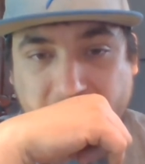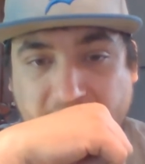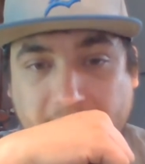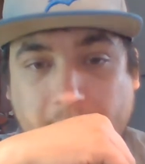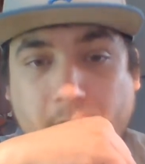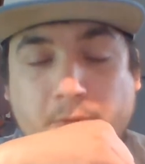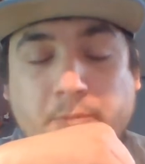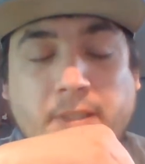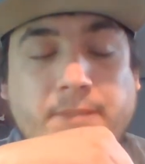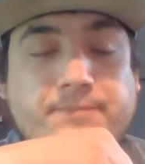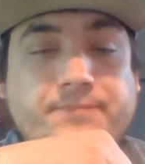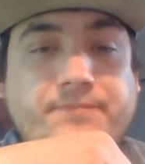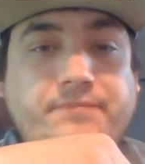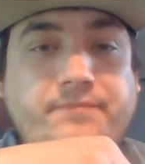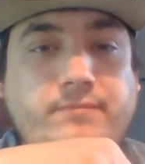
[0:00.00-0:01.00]
excuse me,
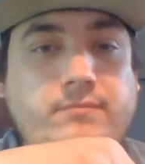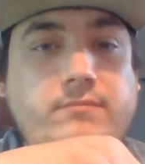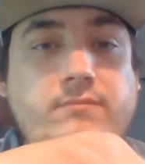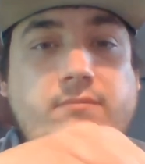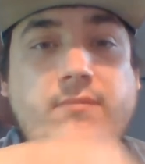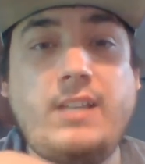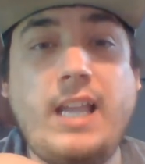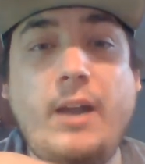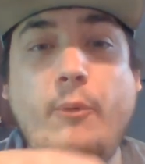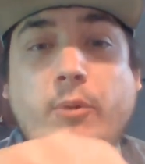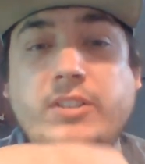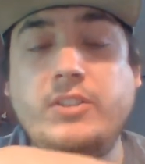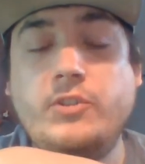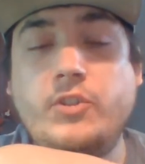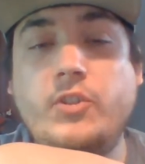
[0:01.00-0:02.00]
I
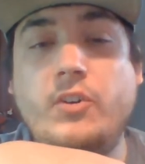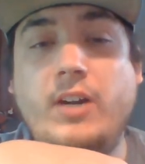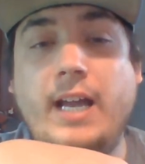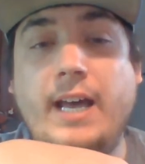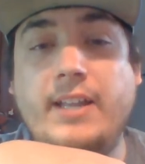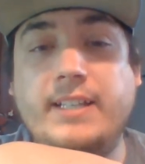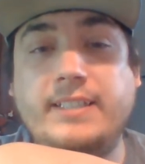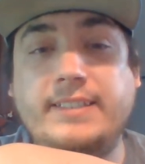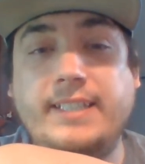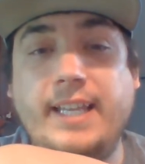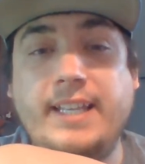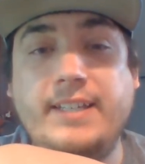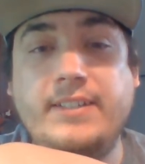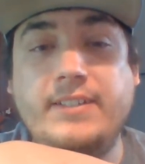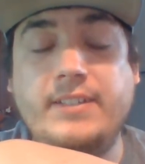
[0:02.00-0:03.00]
wasn't sure how to
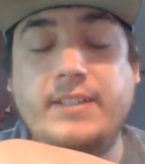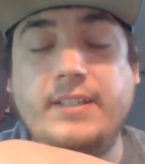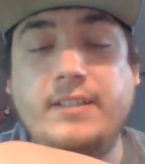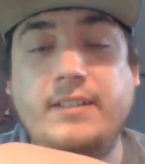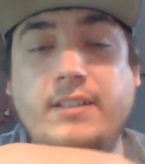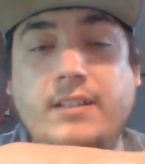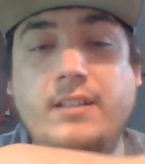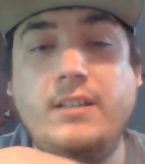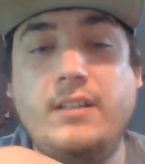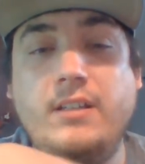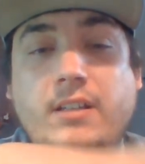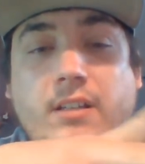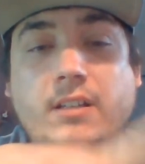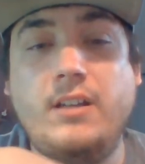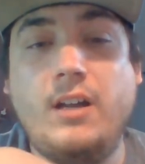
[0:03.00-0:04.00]
send
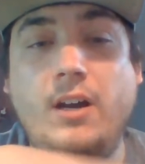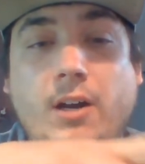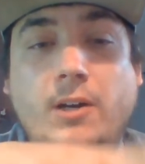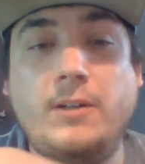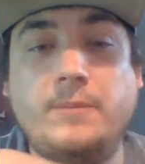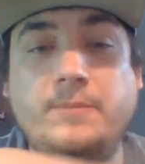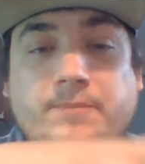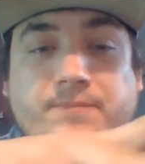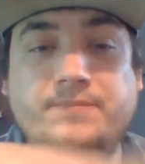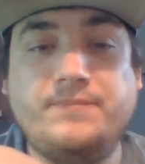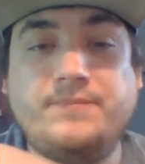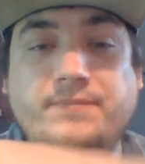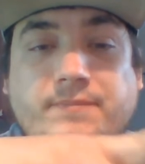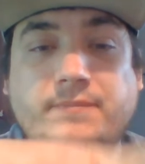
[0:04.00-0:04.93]
um,